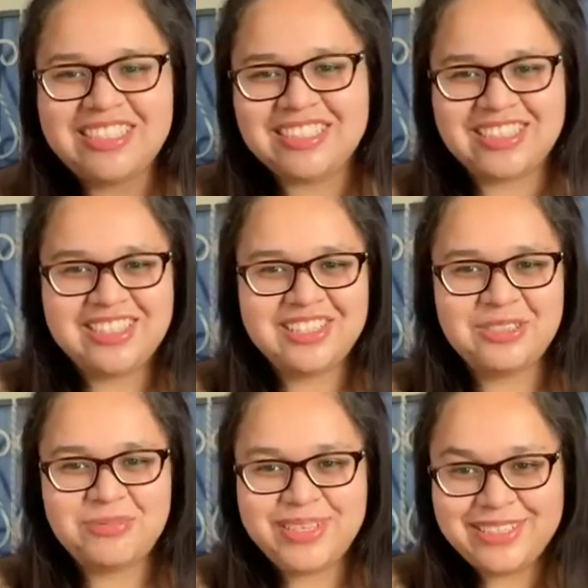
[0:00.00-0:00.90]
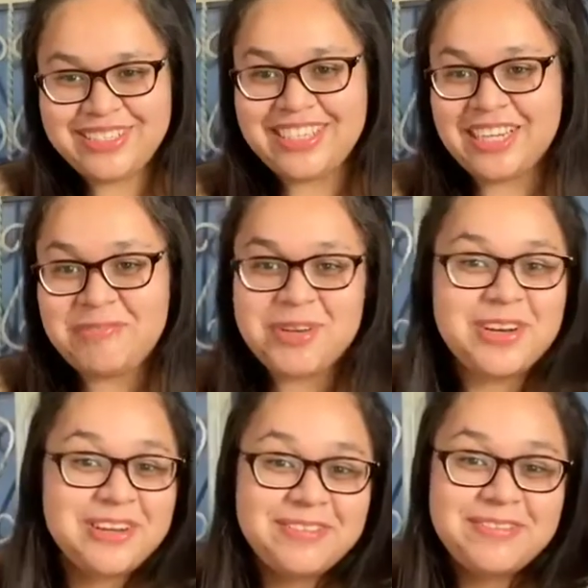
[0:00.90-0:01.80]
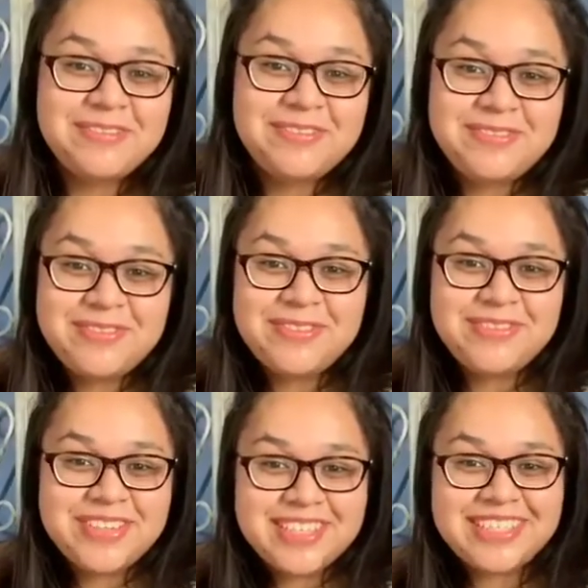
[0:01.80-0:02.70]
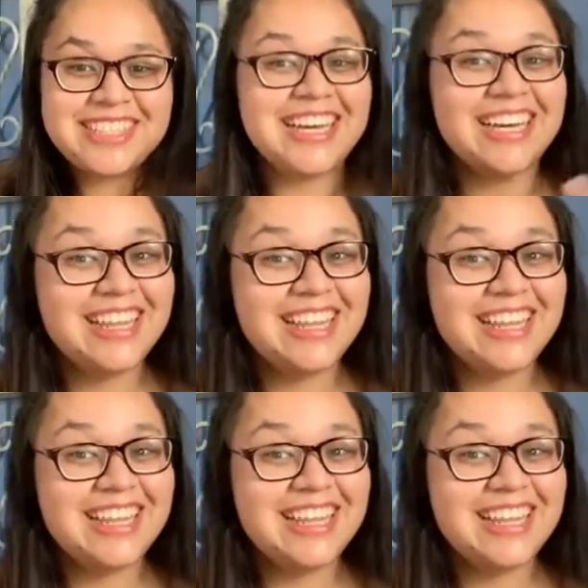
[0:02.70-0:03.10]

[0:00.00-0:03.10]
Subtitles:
nothing to be ashamed of, I